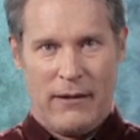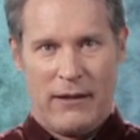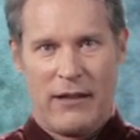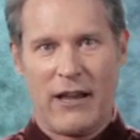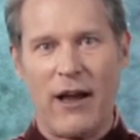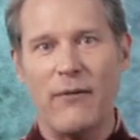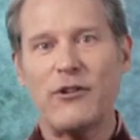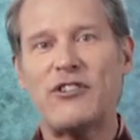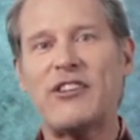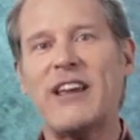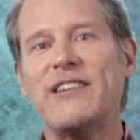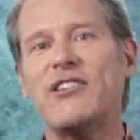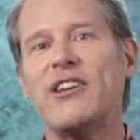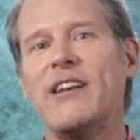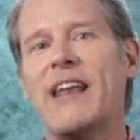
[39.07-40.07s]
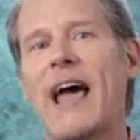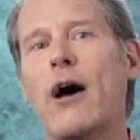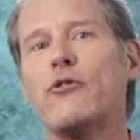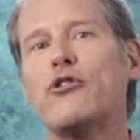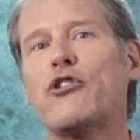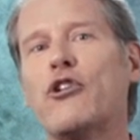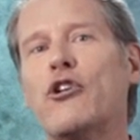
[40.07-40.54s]
The conversation now
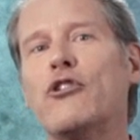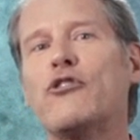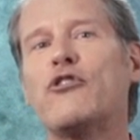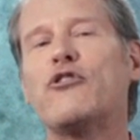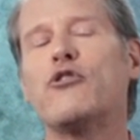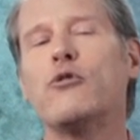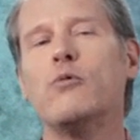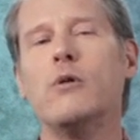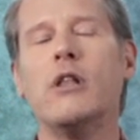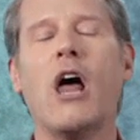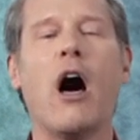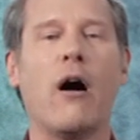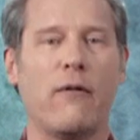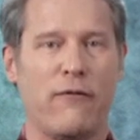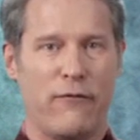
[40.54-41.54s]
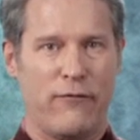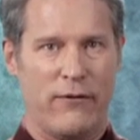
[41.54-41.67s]
turns to love.